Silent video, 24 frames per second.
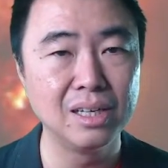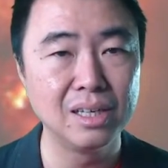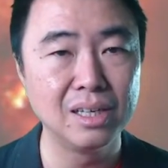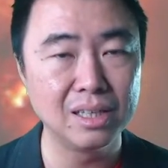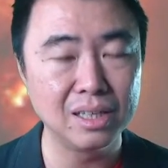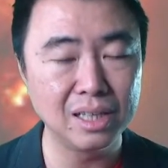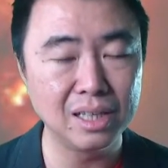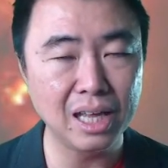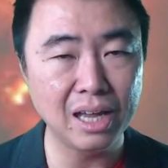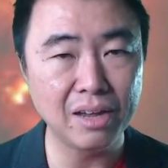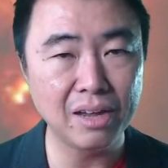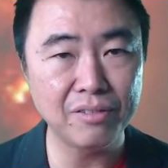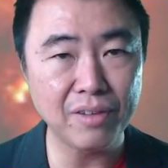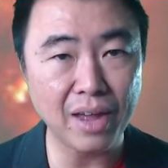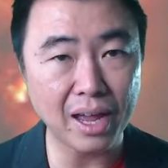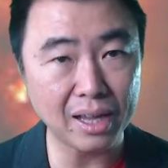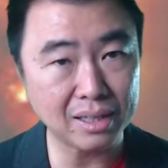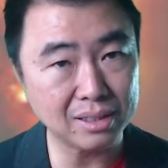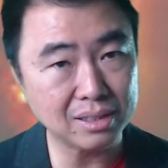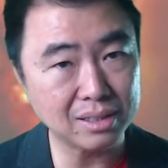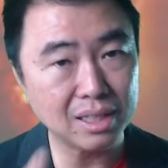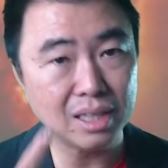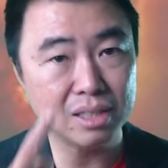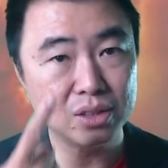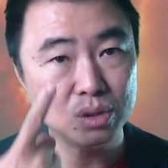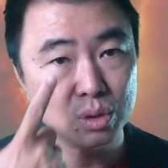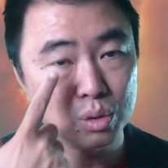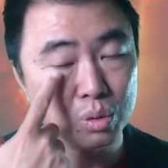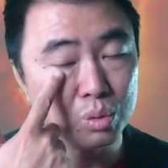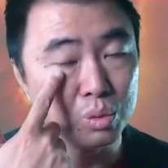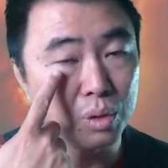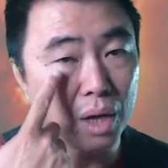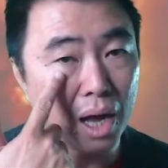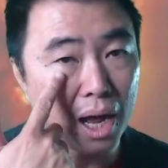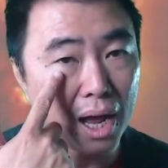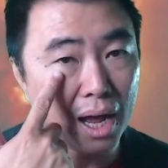they have access
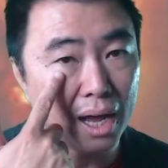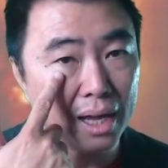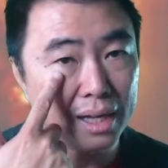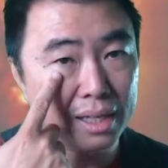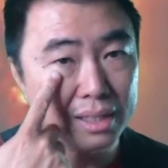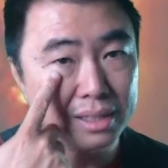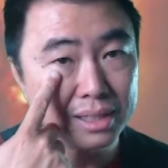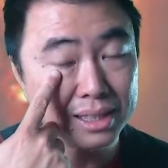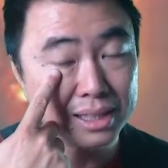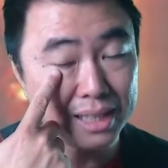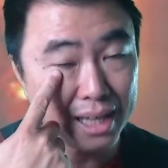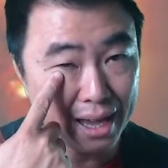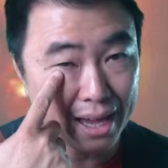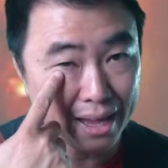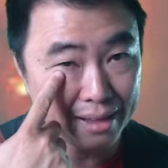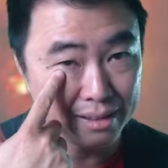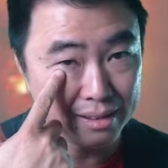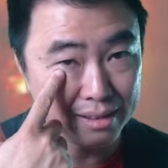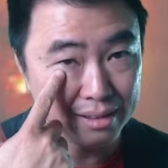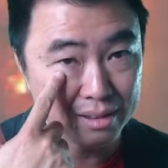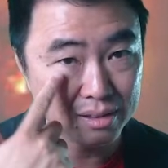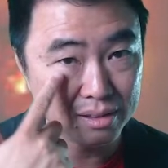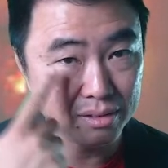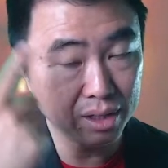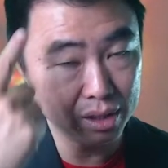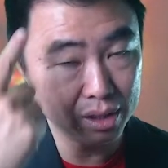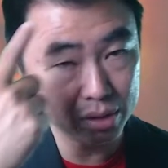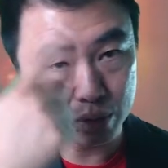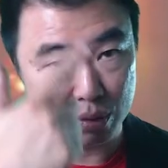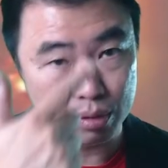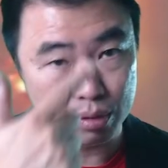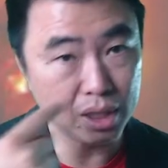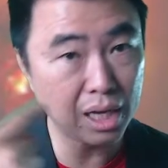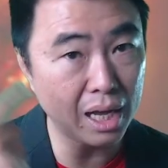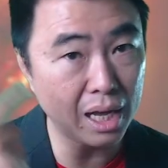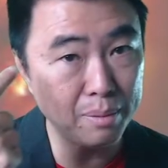to eye scan, right?
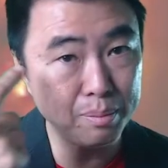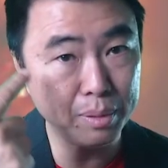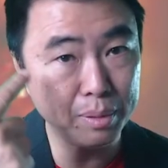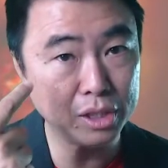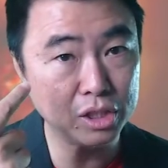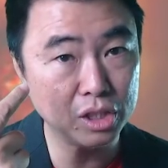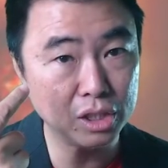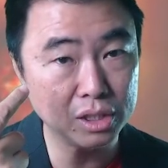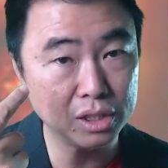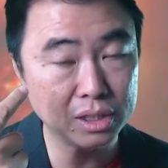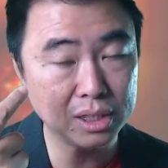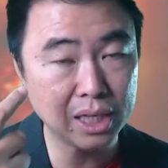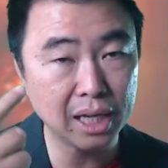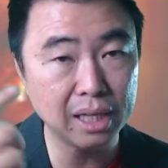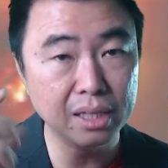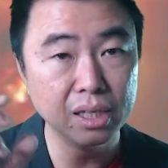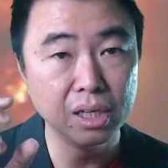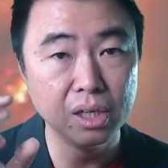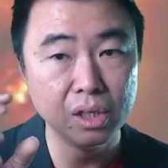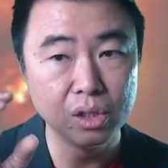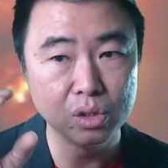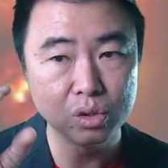So the eye picture scan.